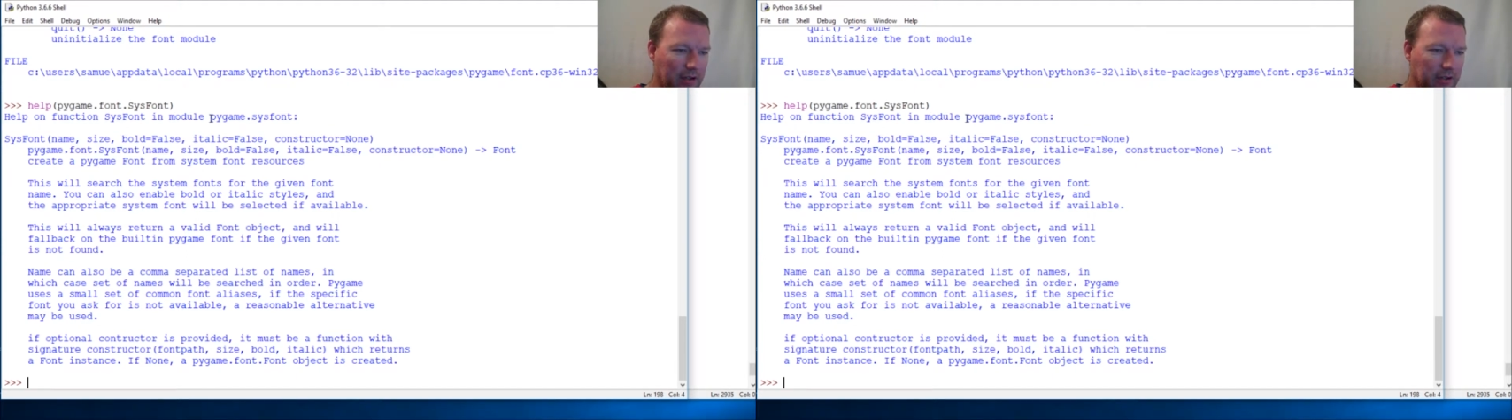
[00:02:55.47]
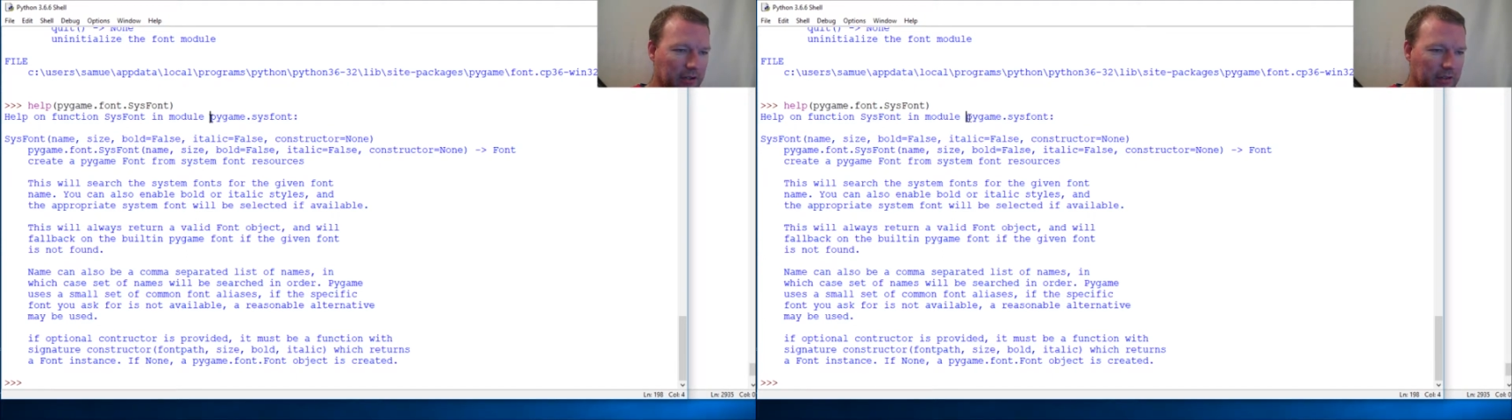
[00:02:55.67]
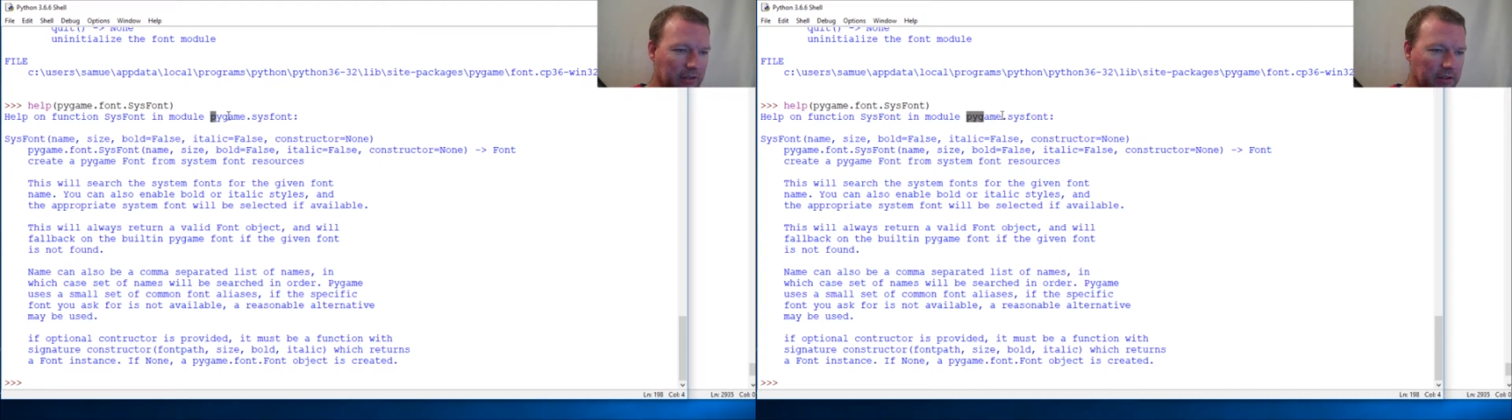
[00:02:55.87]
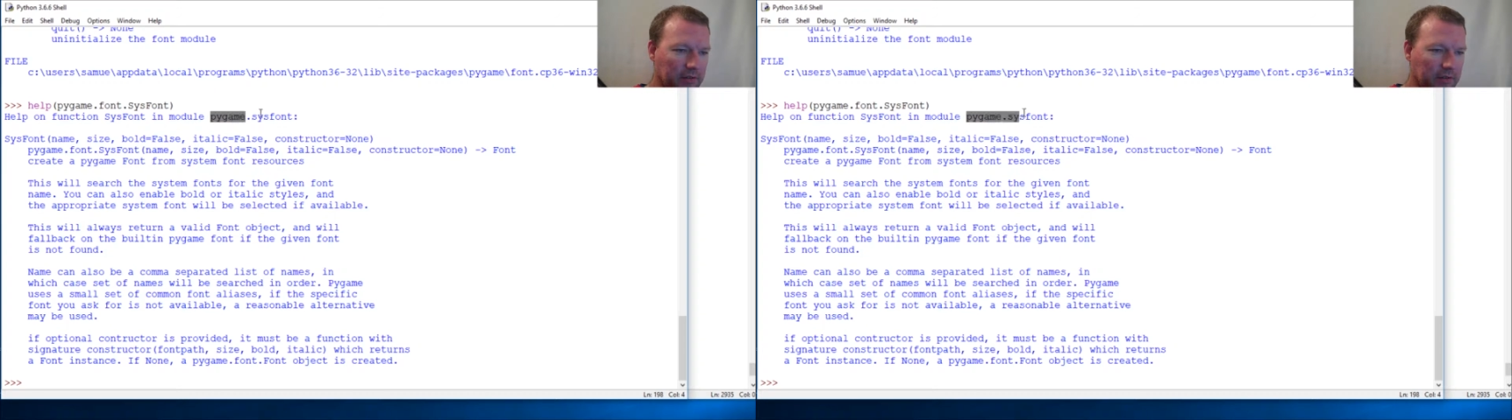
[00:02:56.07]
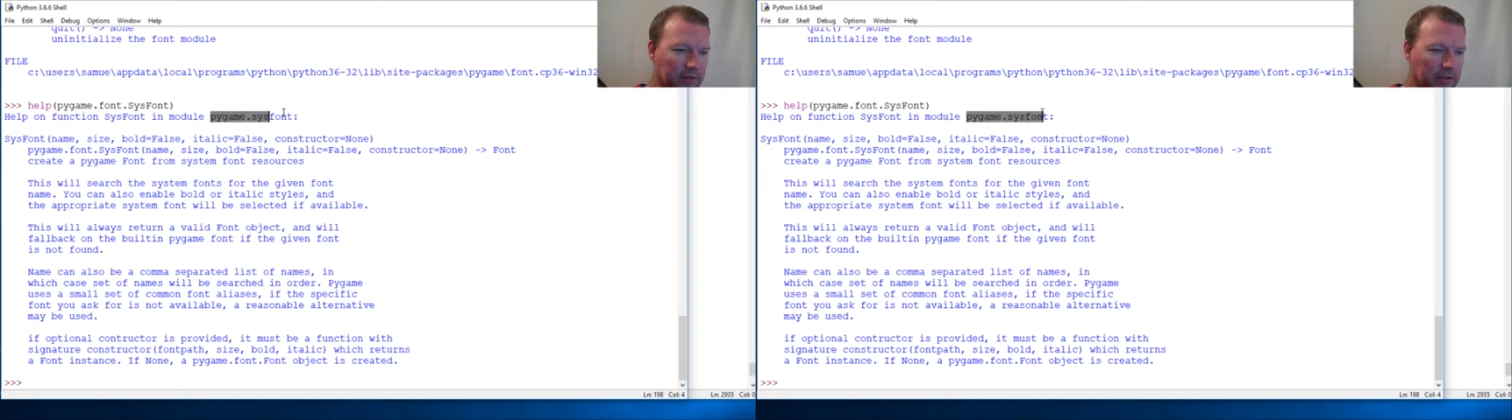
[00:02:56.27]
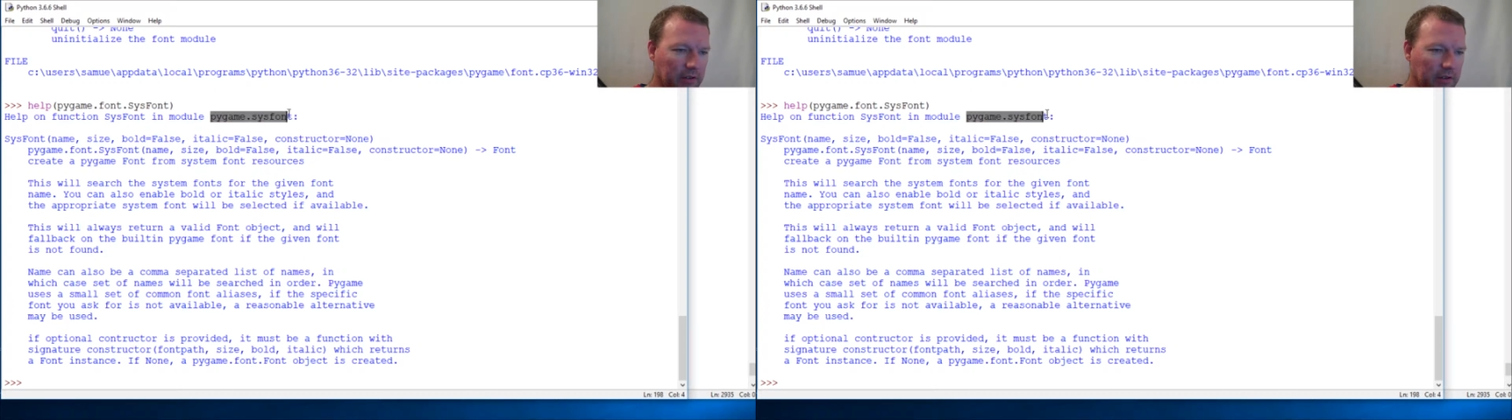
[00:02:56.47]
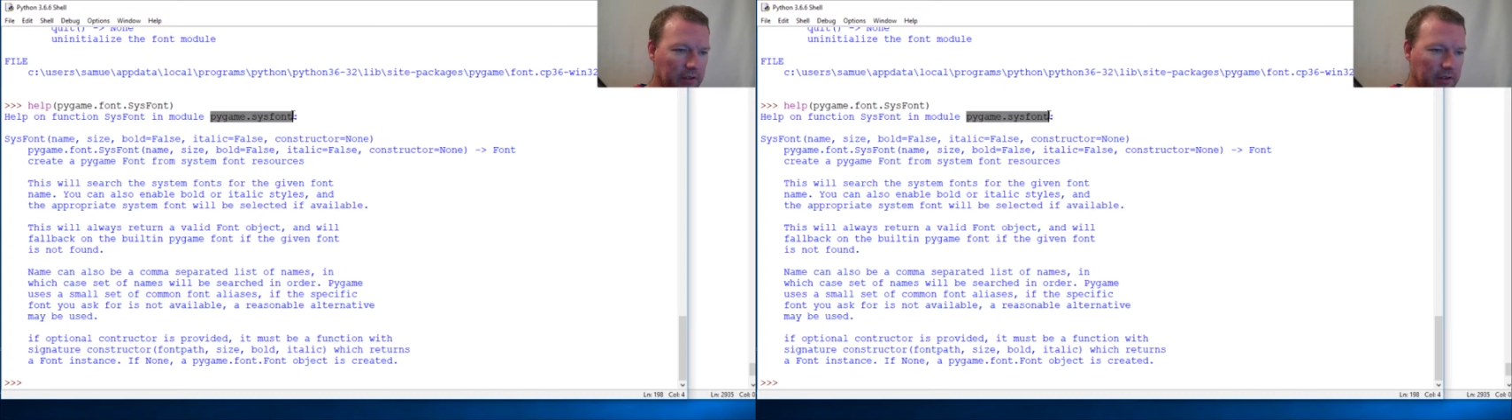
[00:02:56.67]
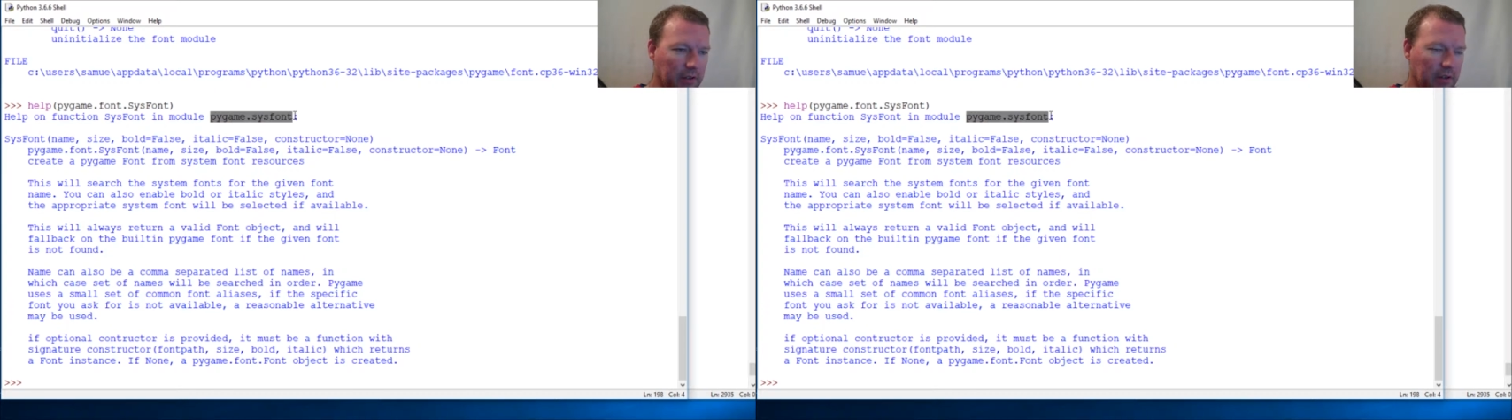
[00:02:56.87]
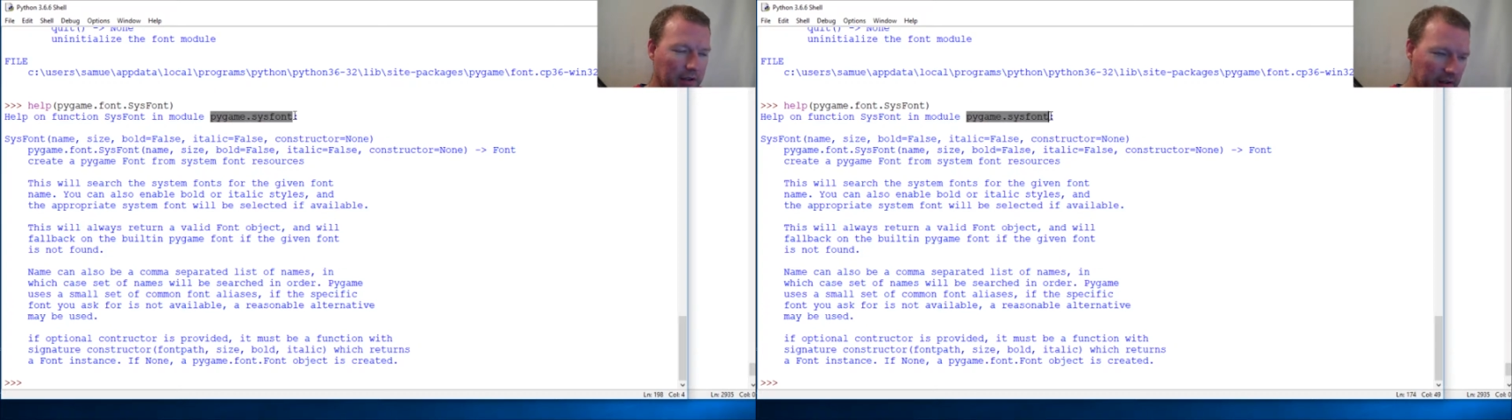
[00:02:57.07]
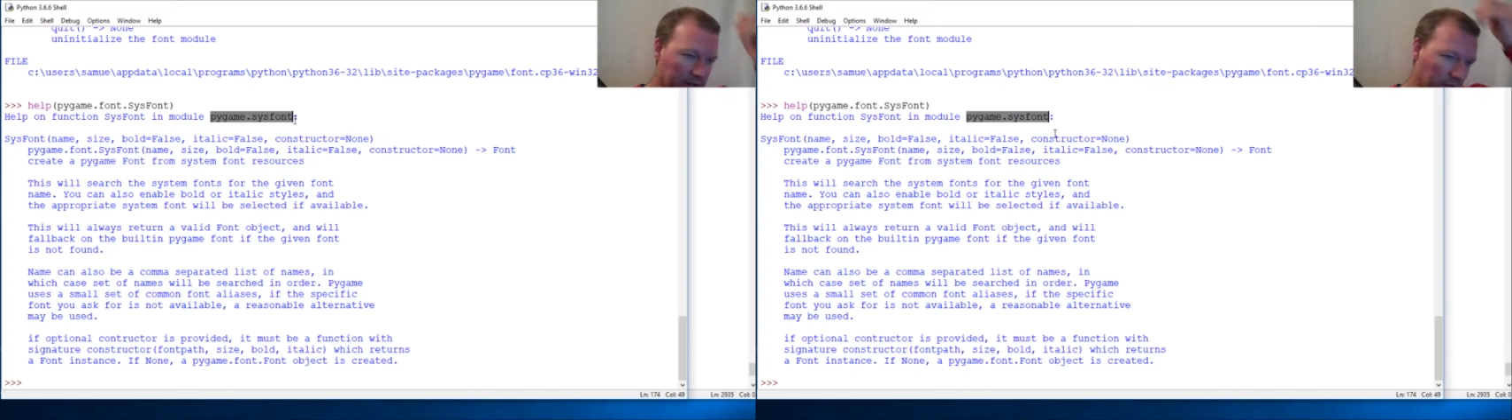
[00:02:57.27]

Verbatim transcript: actually lives in